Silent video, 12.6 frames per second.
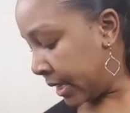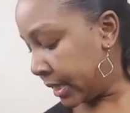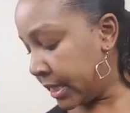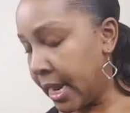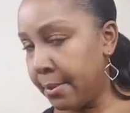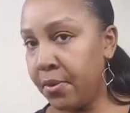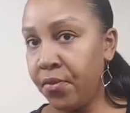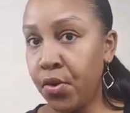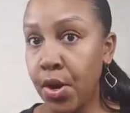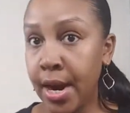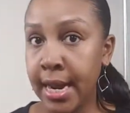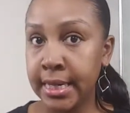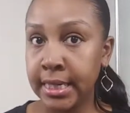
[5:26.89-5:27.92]
the day before
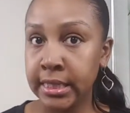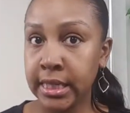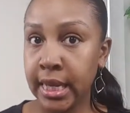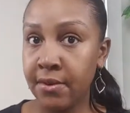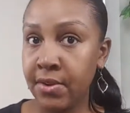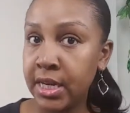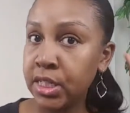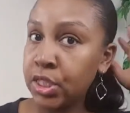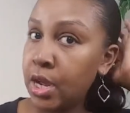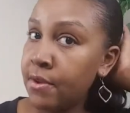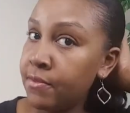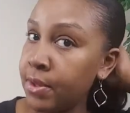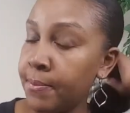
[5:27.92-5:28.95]
i did take advantage
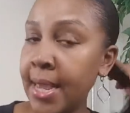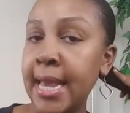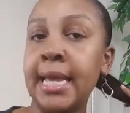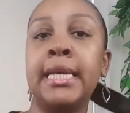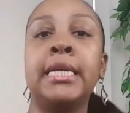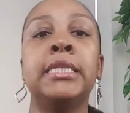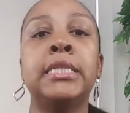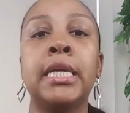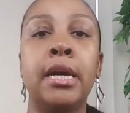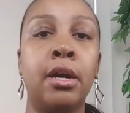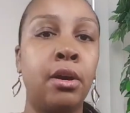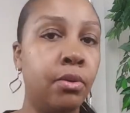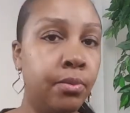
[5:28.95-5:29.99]
of the panty
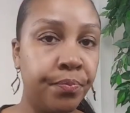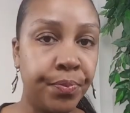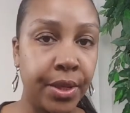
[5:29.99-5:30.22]
sale